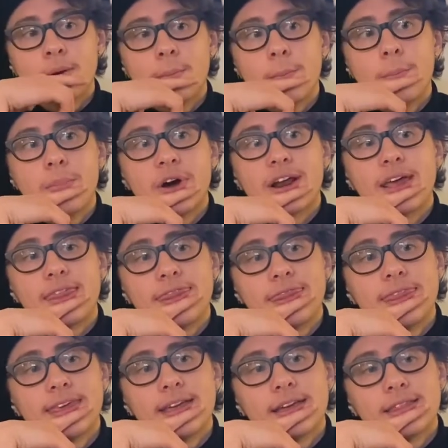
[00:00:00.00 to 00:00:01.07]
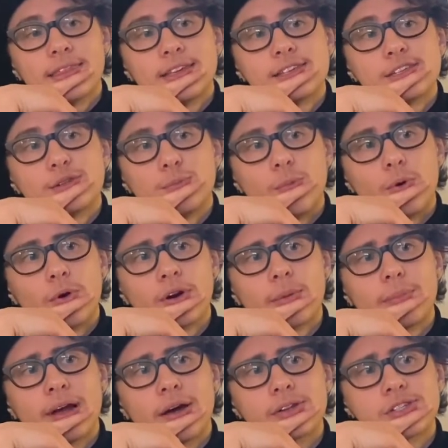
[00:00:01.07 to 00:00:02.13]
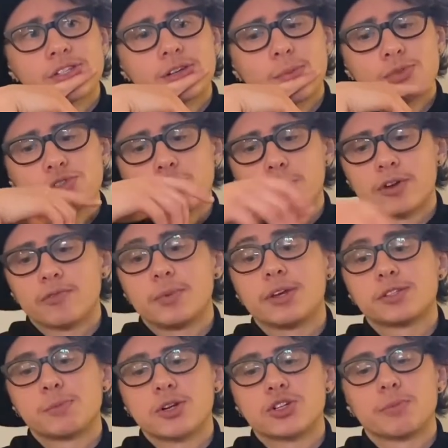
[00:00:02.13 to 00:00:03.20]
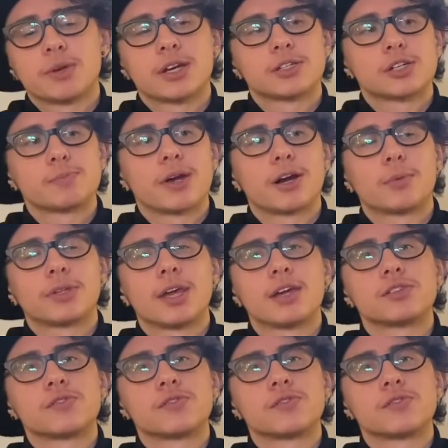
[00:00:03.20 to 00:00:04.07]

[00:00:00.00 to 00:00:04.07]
But I think this is more about some sort of, especially because it's paired with the Ace of